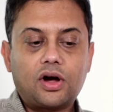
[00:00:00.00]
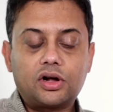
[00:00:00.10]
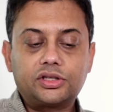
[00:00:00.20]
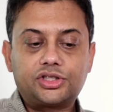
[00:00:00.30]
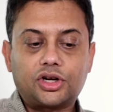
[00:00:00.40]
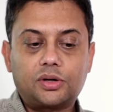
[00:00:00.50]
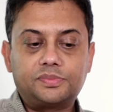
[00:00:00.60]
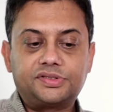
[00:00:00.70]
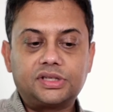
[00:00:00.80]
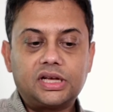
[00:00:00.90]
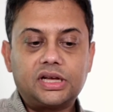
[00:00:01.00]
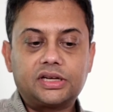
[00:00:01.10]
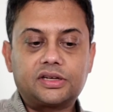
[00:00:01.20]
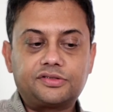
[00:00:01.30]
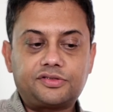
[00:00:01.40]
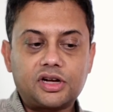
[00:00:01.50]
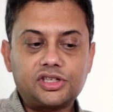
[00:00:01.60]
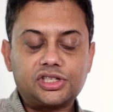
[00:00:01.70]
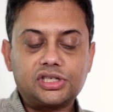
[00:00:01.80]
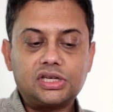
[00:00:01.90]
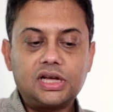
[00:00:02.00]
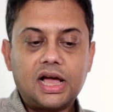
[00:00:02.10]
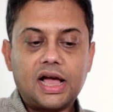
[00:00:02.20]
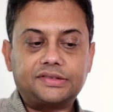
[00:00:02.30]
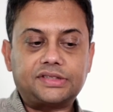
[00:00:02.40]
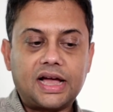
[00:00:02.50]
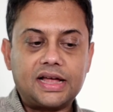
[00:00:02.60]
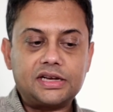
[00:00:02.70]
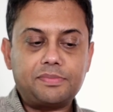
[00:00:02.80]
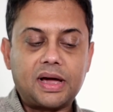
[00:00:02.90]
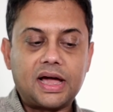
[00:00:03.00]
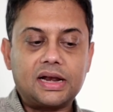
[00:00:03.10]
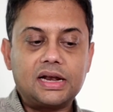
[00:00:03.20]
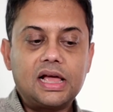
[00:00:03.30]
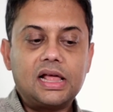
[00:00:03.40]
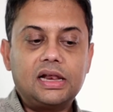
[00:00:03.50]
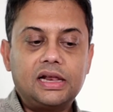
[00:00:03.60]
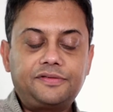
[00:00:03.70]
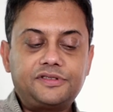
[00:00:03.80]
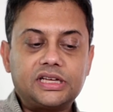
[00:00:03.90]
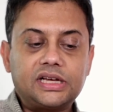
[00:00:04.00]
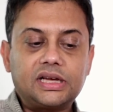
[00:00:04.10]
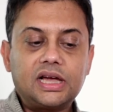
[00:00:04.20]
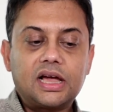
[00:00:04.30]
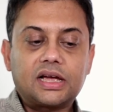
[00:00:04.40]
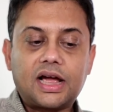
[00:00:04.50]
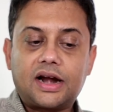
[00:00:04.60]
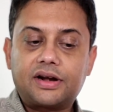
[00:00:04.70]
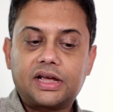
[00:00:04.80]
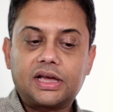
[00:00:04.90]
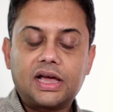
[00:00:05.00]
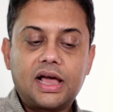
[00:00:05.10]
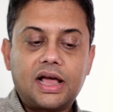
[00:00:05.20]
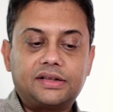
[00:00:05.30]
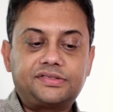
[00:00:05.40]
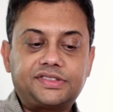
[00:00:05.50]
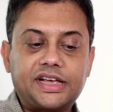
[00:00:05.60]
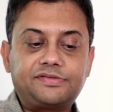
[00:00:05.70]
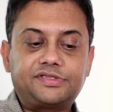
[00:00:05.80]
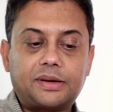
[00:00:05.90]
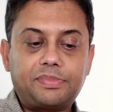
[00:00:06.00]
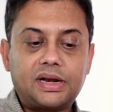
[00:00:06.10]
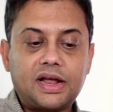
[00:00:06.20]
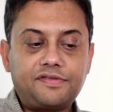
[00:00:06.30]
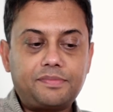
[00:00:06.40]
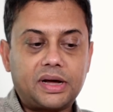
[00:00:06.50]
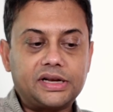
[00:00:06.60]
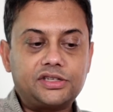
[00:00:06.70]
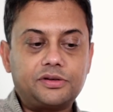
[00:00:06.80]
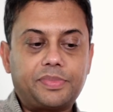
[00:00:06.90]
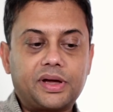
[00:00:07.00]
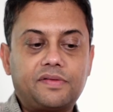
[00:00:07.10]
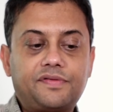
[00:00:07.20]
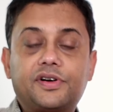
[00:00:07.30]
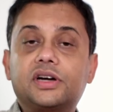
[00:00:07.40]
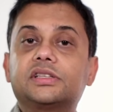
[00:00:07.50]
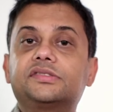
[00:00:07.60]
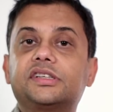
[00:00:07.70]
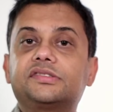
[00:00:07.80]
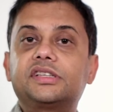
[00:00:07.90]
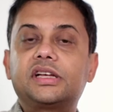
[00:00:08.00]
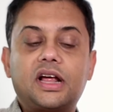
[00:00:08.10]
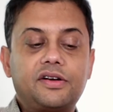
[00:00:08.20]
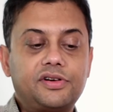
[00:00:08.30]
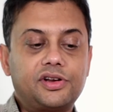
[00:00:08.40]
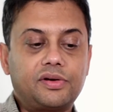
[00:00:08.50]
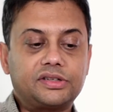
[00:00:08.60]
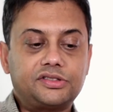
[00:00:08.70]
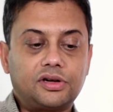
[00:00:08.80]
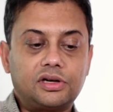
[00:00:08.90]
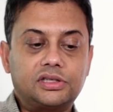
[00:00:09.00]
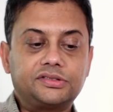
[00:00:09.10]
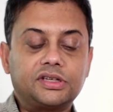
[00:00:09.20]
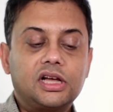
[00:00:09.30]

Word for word: odd jobs in construction as a handyman, lifting, carrying, and saves up enough money to pay a further 1600 US dollars